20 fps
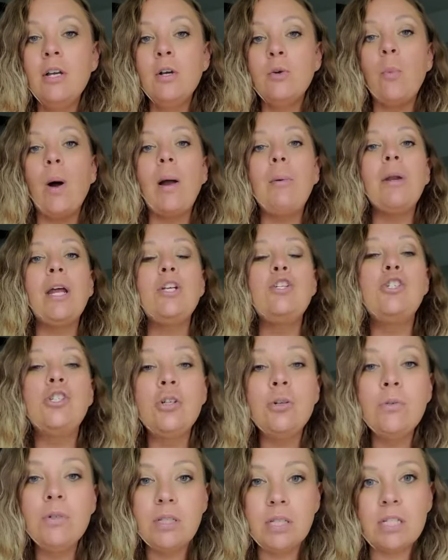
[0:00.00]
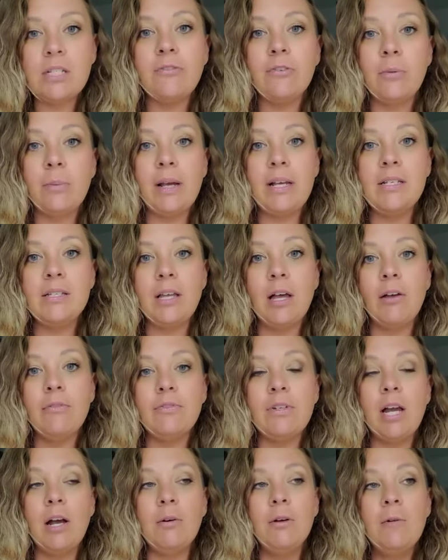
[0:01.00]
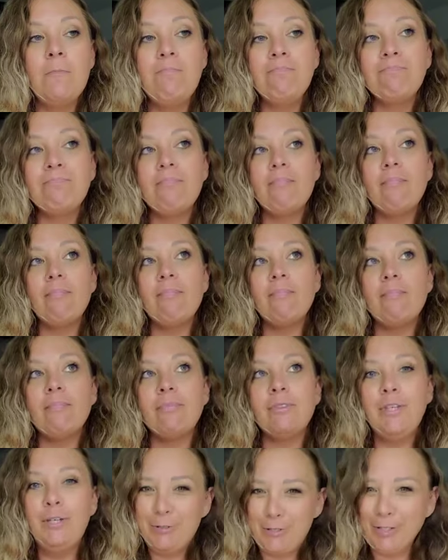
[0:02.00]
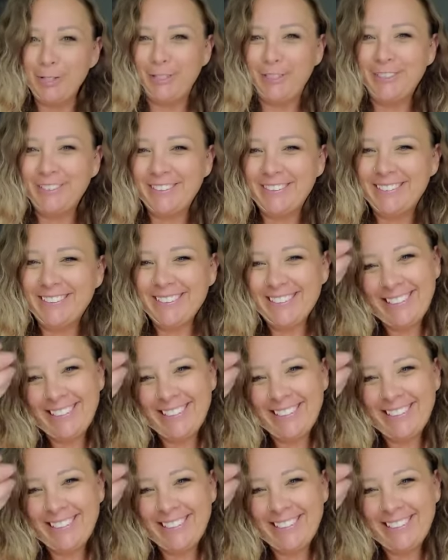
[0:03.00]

Why would I choose this for myself? Now, you do.